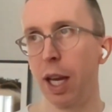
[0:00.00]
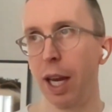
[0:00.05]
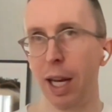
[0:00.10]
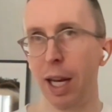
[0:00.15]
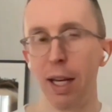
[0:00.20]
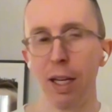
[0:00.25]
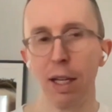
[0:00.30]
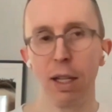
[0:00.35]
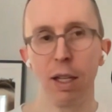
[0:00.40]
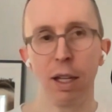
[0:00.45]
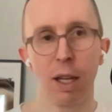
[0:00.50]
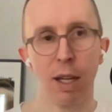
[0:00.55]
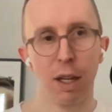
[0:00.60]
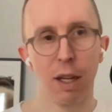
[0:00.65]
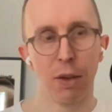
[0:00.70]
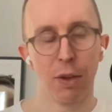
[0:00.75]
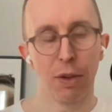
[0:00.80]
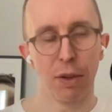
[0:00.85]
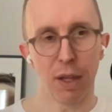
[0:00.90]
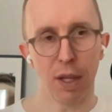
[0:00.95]
in
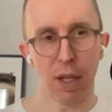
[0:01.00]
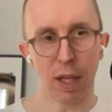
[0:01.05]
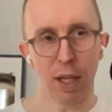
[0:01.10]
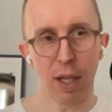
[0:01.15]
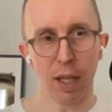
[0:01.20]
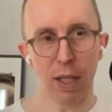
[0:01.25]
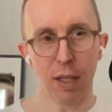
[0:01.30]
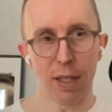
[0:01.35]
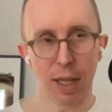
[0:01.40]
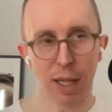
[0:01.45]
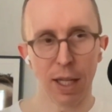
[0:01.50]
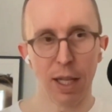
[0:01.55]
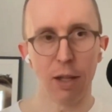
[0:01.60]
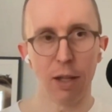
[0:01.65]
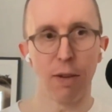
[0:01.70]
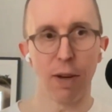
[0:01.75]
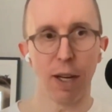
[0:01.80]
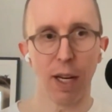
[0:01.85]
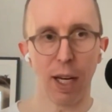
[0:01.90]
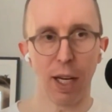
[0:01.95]
the
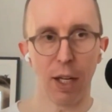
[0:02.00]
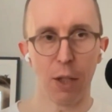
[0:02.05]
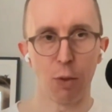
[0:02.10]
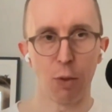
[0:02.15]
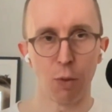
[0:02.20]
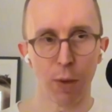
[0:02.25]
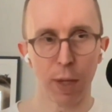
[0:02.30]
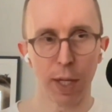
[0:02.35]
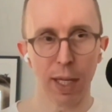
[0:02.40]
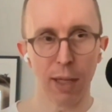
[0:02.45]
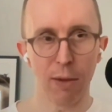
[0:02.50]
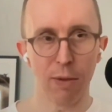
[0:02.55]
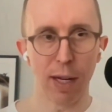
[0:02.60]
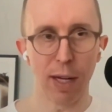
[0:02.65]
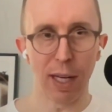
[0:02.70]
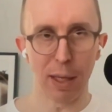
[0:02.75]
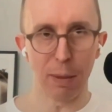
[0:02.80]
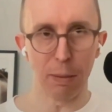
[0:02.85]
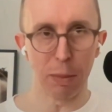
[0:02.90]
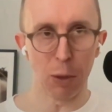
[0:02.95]
diary is really,
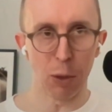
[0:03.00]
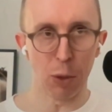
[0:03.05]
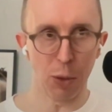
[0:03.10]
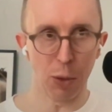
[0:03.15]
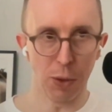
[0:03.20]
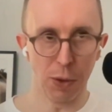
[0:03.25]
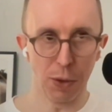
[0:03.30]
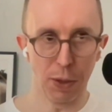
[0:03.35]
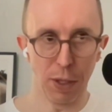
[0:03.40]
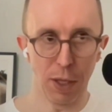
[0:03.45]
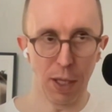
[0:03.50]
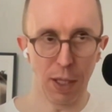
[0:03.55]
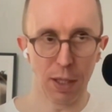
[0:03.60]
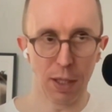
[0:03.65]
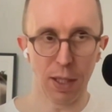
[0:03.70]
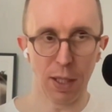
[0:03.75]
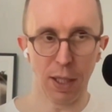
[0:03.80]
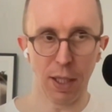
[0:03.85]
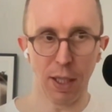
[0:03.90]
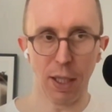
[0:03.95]
really important, I
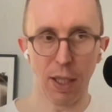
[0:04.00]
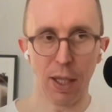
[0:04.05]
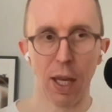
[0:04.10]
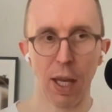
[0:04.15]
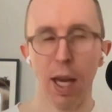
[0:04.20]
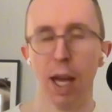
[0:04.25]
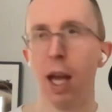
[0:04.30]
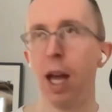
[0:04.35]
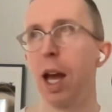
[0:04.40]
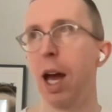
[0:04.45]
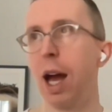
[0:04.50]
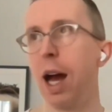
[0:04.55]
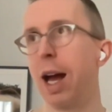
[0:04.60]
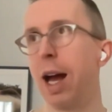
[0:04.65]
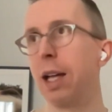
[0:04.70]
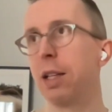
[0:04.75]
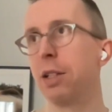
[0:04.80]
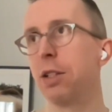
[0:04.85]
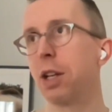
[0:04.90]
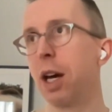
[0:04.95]
think.
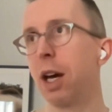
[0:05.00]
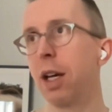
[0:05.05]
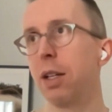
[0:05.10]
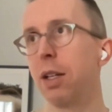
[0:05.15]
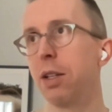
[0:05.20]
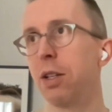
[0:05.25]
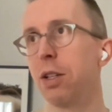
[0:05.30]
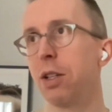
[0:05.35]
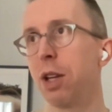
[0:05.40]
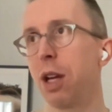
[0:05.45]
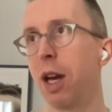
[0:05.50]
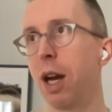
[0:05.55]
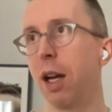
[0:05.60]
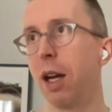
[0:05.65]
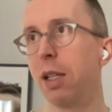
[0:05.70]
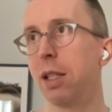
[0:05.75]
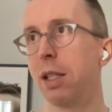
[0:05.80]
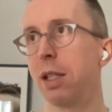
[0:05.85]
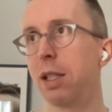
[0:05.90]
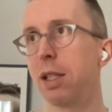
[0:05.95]
And
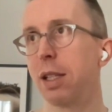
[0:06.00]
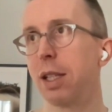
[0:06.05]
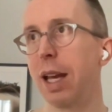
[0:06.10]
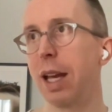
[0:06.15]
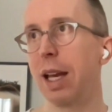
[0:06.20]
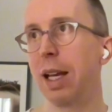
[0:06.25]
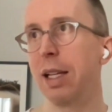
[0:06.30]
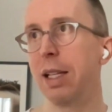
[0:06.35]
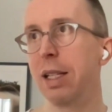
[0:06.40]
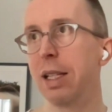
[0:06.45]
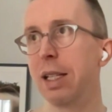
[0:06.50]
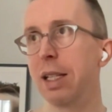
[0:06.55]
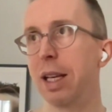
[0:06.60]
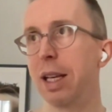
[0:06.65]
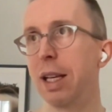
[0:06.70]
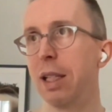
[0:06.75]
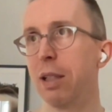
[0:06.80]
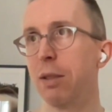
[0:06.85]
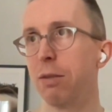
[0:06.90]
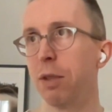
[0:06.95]
I tend to
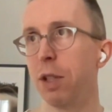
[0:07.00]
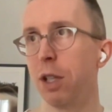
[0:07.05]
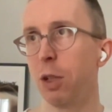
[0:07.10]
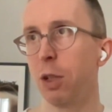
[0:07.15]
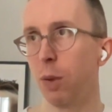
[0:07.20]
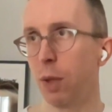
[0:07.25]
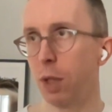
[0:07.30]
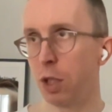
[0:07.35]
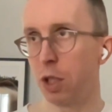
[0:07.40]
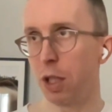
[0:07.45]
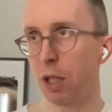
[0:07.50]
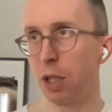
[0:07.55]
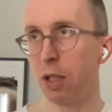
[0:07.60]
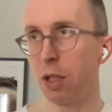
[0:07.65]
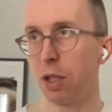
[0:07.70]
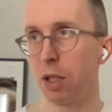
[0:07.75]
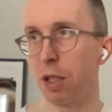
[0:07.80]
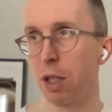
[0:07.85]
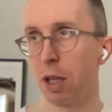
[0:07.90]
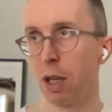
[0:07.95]
take the view, which
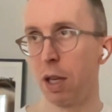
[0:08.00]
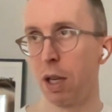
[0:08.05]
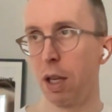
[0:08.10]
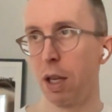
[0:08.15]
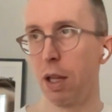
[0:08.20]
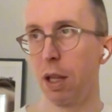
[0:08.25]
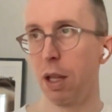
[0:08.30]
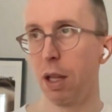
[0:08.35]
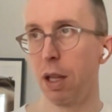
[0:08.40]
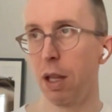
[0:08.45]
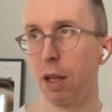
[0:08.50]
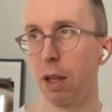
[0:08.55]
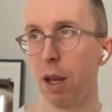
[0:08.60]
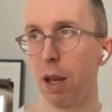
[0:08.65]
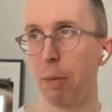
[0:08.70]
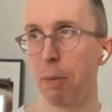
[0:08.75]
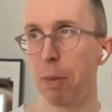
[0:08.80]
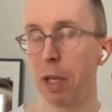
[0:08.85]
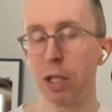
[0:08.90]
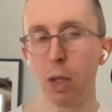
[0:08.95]
is,
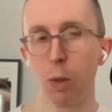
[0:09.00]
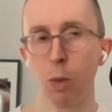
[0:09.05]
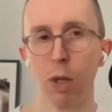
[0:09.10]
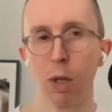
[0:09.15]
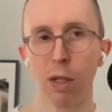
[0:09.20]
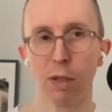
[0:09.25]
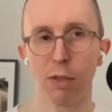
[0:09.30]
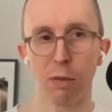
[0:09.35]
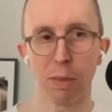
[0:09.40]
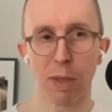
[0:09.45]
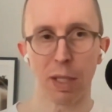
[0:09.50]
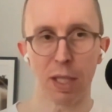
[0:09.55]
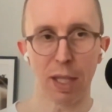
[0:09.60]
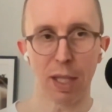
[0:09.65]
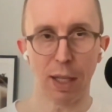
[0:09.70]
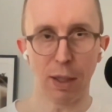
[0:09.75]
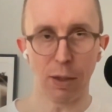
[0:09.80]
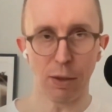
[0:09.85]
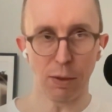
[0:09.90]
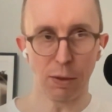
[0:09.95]
because I work for
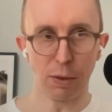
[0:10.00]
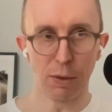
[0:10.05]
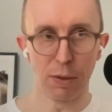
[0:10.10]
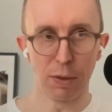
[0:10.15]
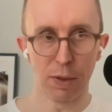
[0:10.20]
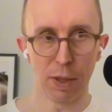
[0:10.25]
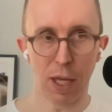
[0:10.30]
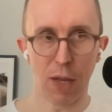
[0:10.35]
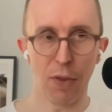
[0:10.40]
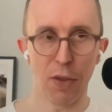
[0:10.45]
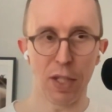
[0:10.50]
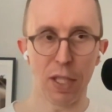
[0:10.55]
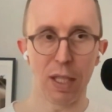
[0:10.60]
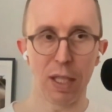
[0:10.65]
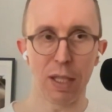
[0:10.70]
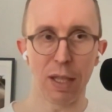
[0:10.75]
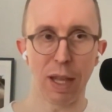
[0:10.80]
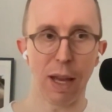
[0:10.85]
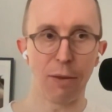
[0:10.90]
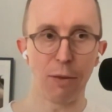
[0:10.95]
myself, and this
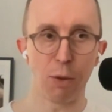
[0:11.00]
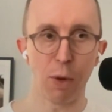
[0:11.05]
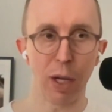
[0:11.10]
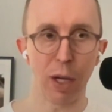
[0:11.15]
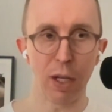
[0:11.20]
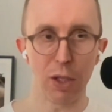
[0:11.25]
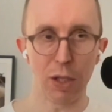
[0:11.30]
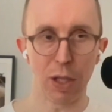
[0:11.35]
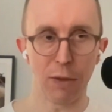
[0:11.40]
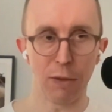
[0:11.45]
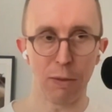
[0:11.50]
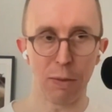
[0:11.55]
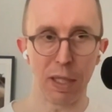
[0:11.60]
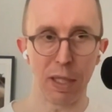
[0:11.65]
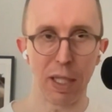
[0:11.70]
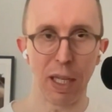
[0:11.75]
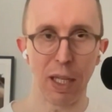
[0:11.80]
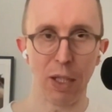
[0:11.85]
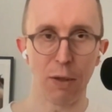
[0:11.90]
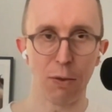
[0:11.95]
is therefore easier for
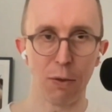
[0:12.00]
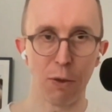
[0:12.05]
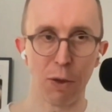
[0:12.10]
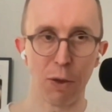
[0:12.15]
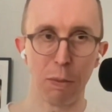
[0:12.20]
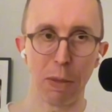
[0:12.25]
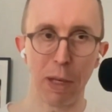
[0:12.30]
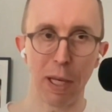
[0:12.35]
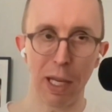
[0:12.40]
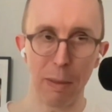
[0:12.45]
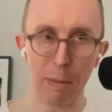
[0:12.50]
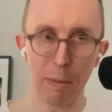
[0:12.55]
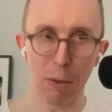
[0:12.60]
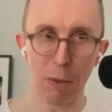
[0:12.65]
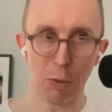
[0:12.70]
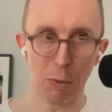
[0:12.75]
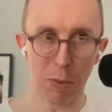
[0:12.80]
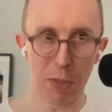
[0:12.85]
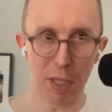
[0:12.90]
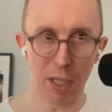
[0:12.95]
me than it is for other
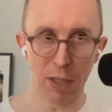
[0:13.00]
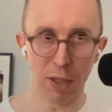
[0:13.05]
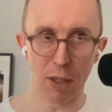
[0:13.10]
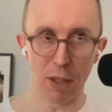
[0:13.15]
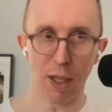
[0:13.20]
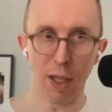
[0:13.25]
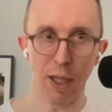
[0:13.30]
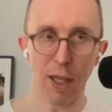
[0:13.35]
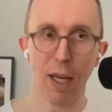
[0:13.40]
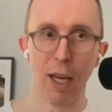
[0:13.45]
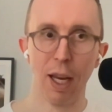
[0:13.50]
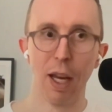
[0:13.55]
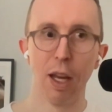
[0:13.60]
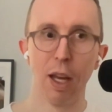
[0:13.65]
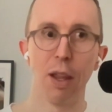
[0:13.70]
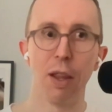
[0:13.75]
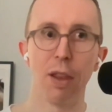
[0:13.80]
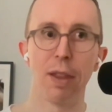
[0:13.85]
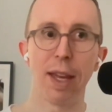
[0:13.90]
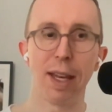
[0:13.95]
people potentially,
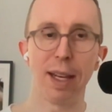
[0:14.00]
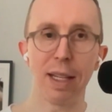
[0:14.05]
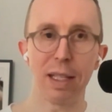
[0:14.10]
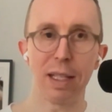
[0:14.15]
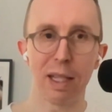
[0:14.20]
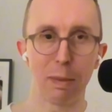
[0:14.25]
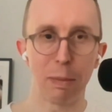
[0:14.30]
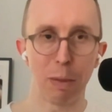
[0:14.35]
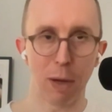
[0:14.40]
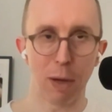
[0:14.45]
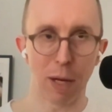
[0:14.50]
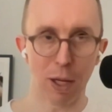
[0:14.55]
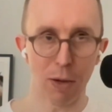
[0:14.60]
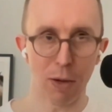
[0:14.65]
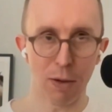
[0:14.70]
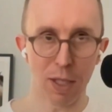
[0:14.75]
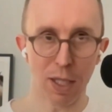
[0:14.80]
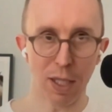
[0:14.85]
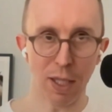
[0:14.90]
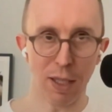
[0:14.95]
that is the
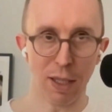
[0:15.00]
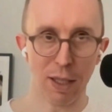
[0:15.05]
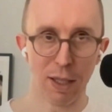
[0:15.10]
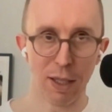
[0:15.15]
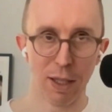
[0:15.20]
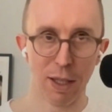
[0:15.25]
priority.